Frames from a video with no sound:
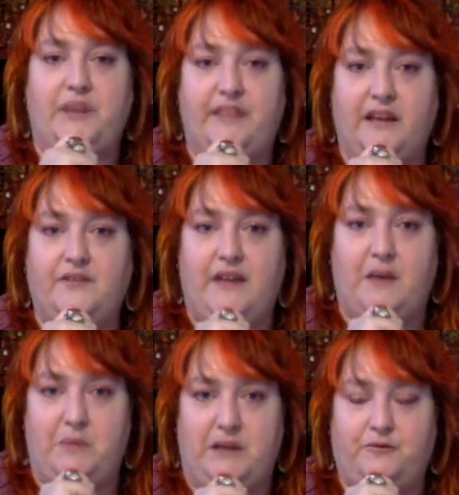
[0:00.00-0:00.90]
think of
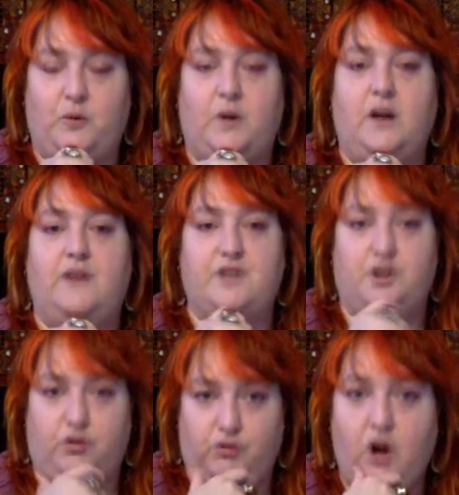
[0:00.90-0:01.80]
that metaphor of the
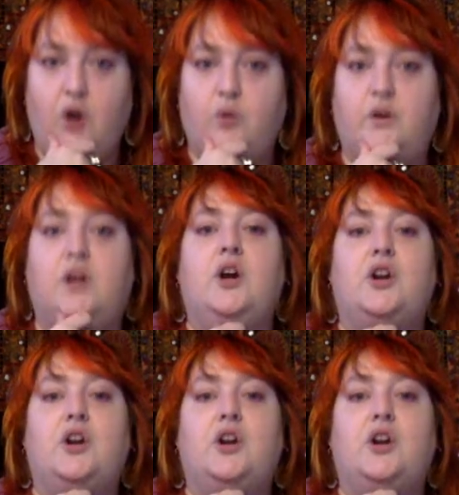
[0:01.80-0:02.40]
crone